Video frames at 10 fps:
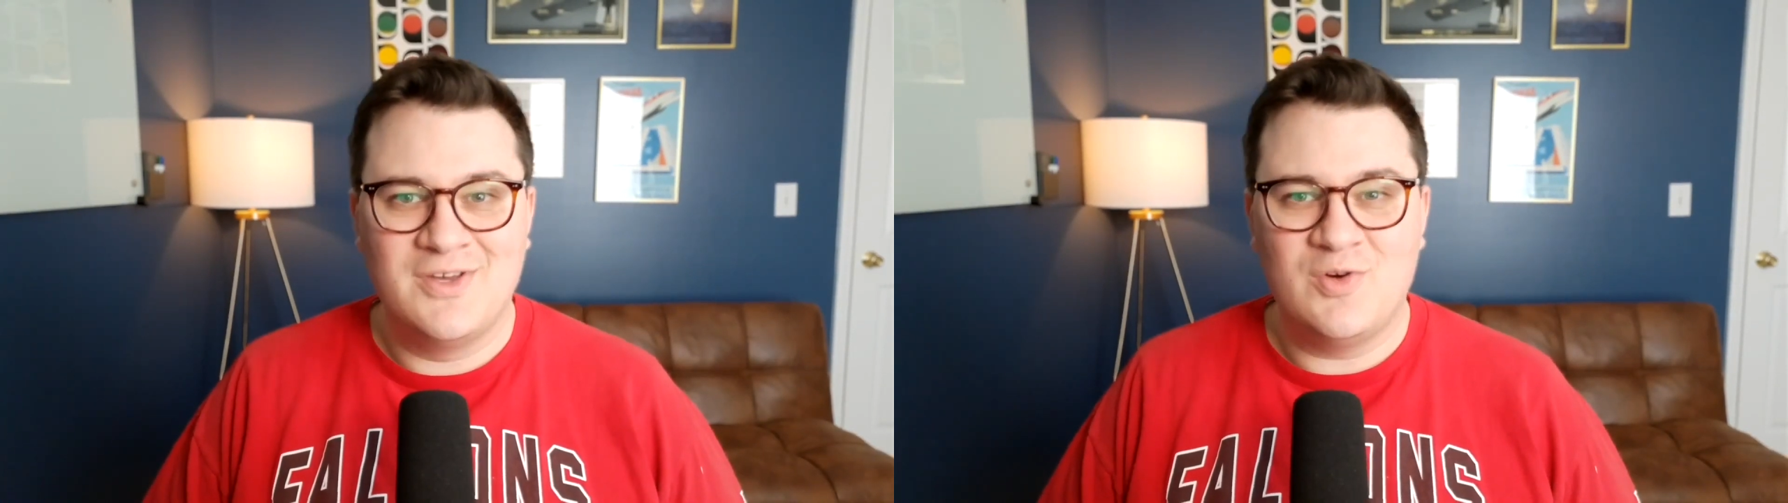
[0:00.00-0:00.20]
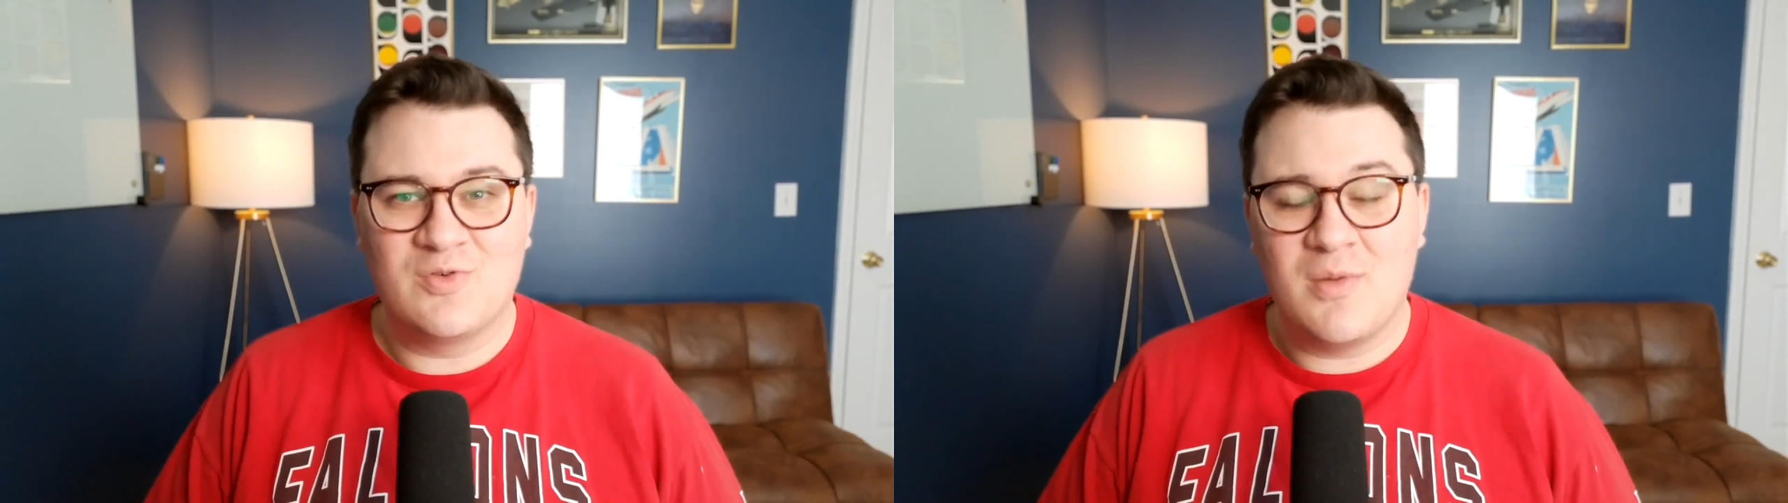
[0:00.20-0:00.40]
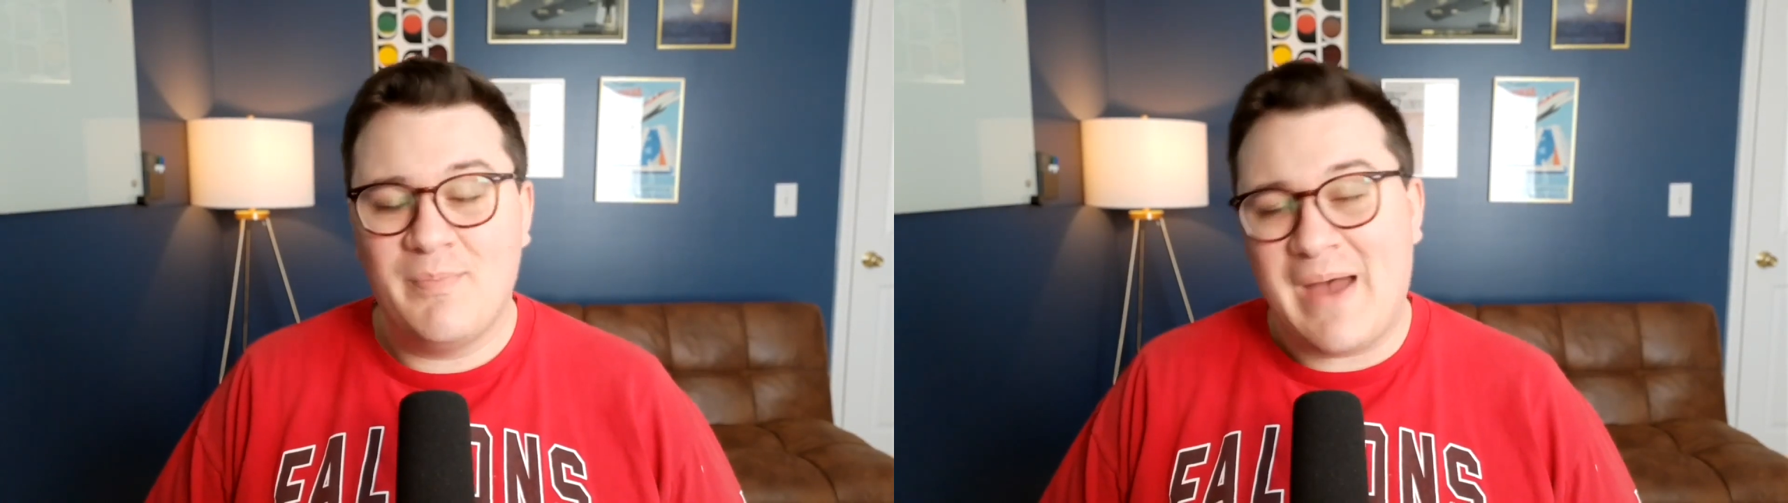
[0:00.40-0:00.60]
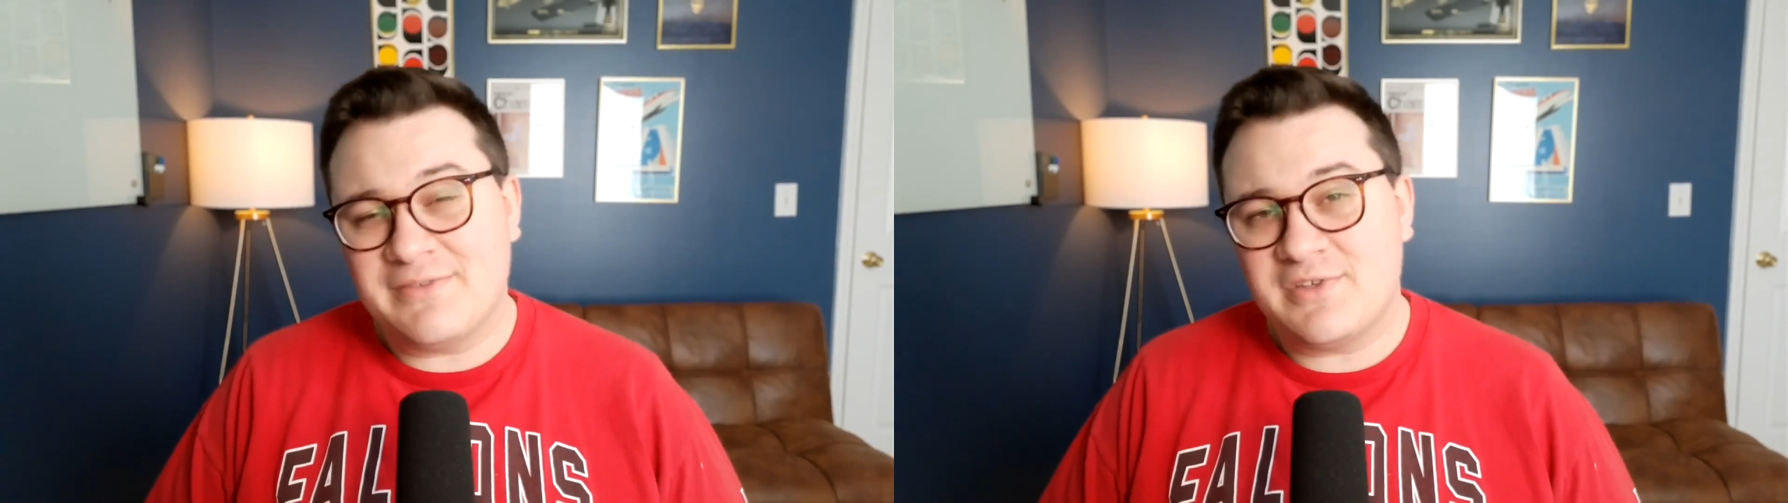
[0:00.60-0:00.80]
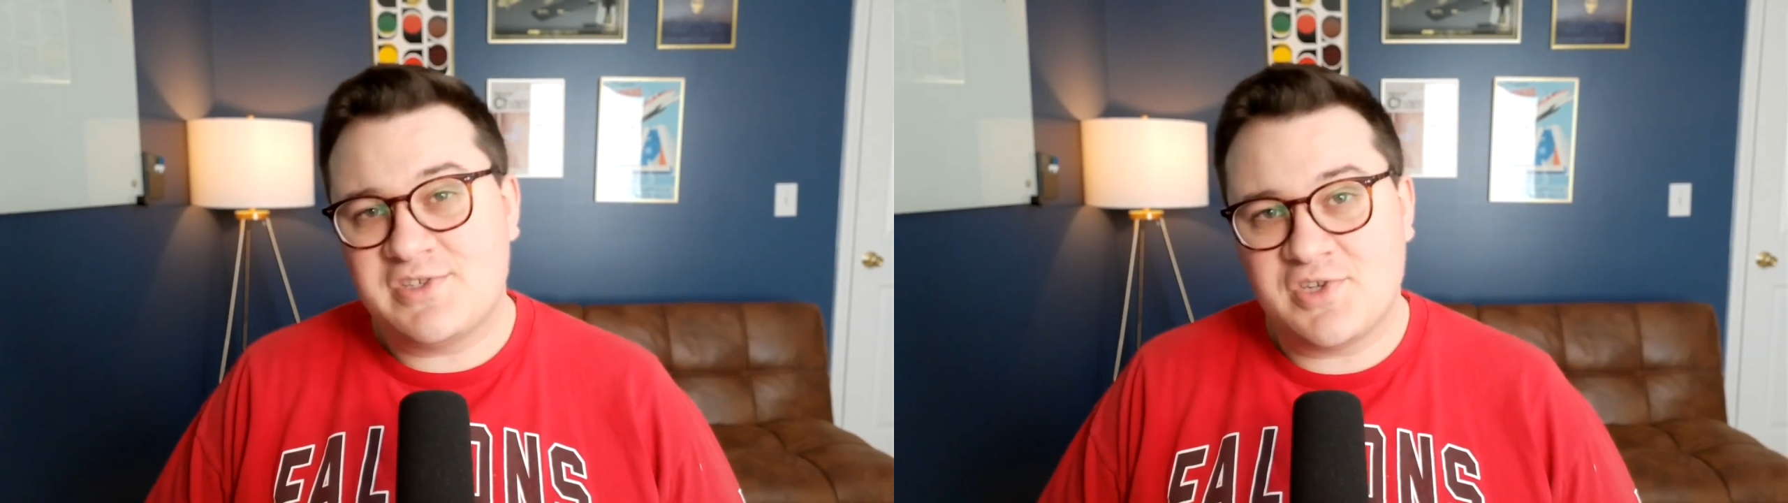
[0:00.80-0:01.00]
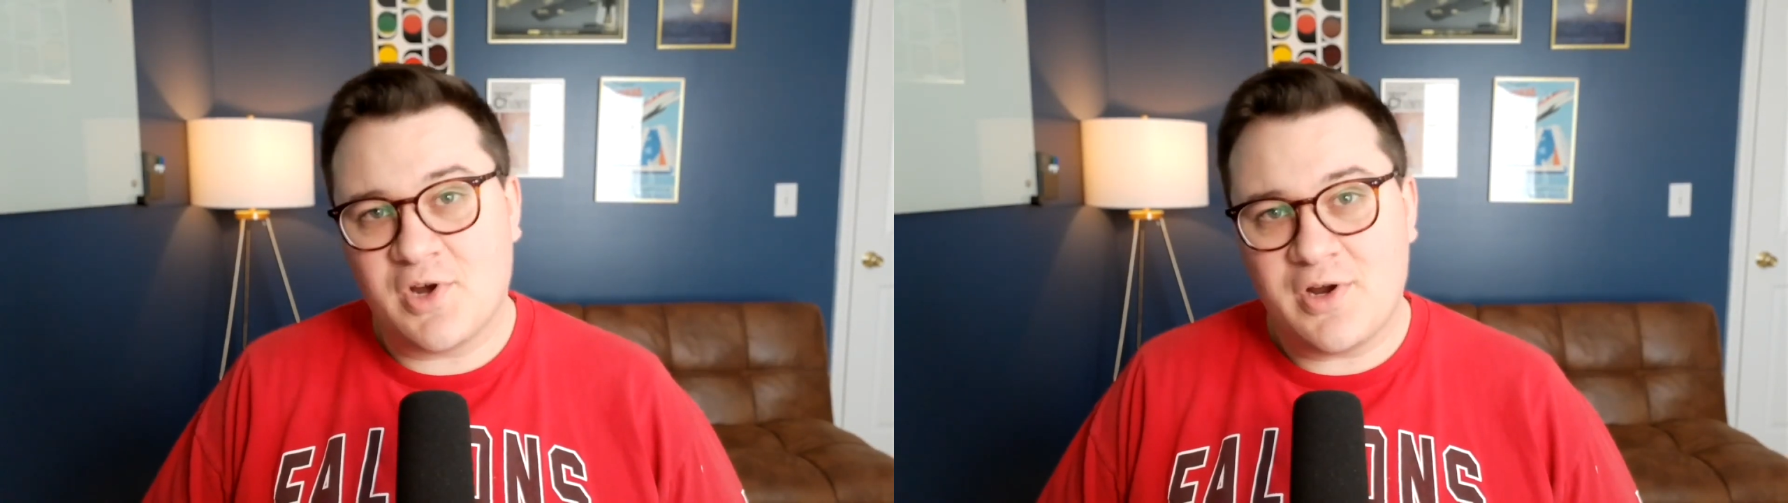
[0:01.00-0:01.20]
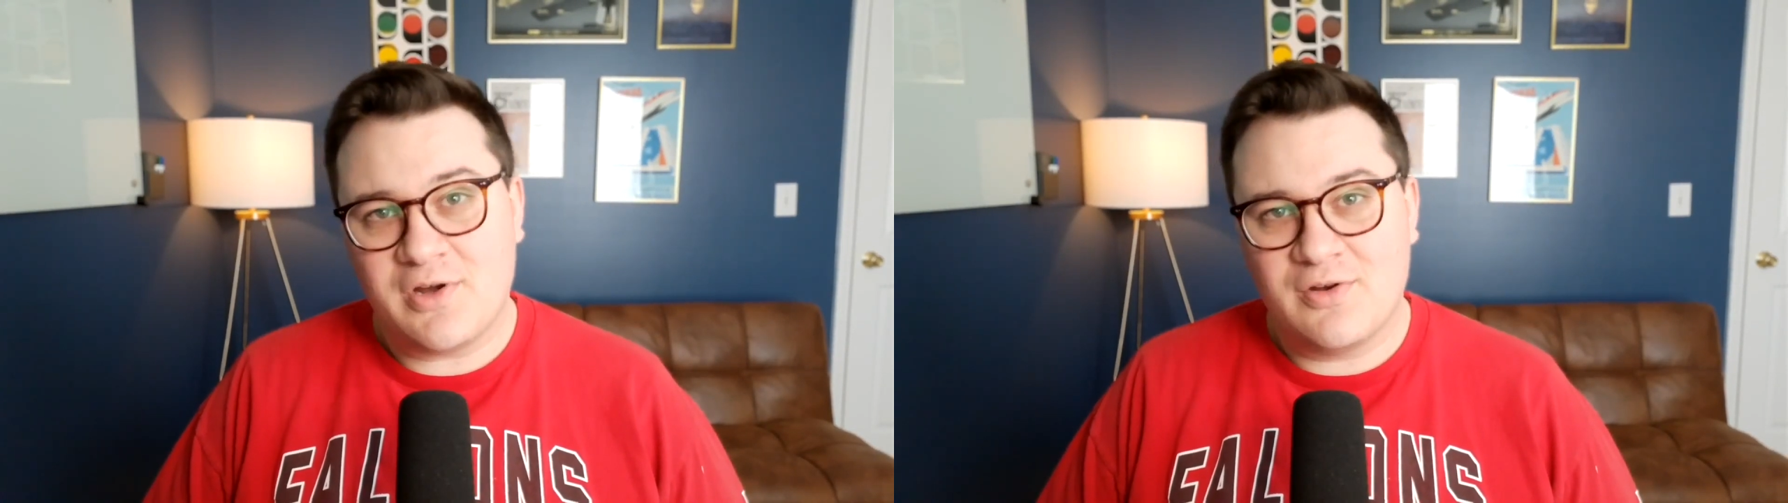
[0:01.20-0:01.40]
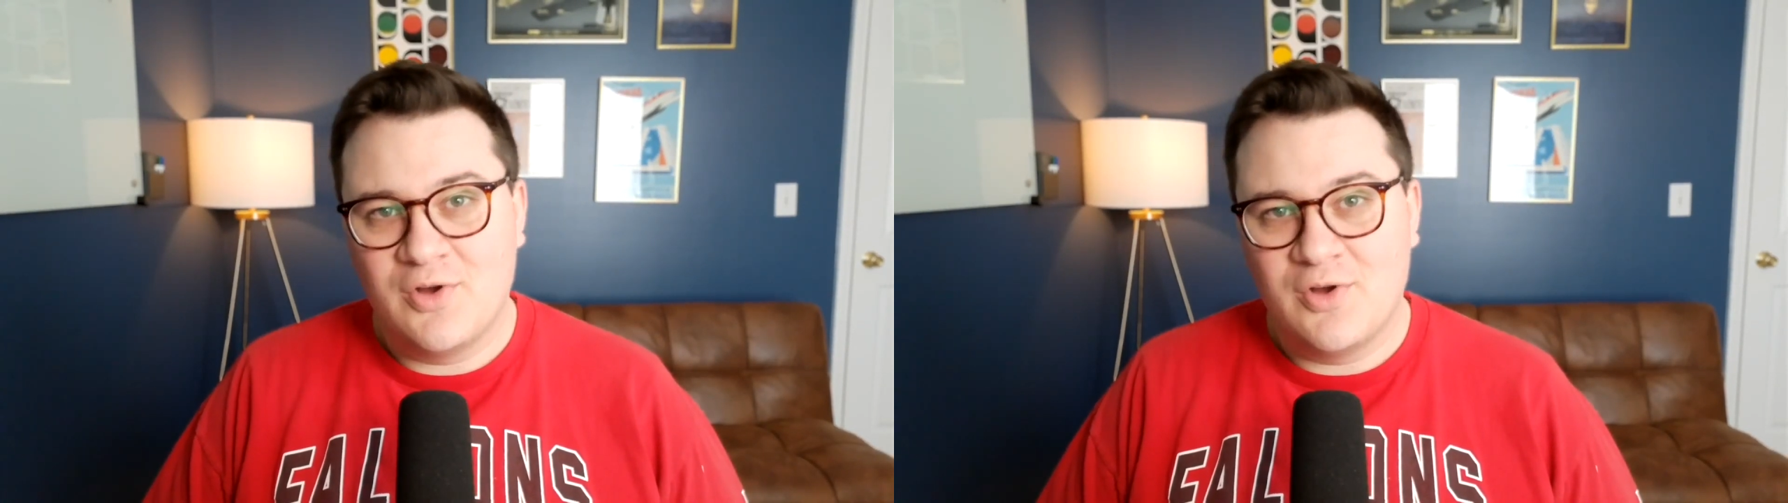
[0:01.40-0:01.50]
who are about to start